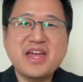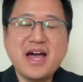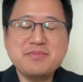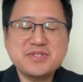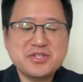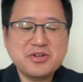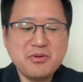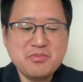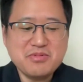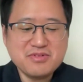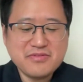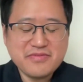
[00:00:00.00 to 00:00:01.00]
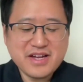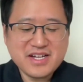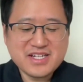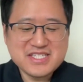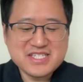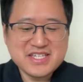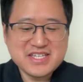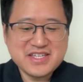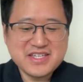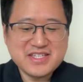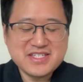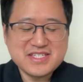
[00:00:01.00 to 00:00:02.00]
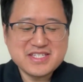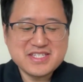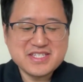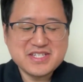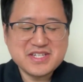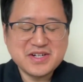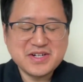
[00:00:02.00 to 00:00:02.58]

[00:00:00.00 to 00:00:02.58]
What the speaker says: the abscopal effect is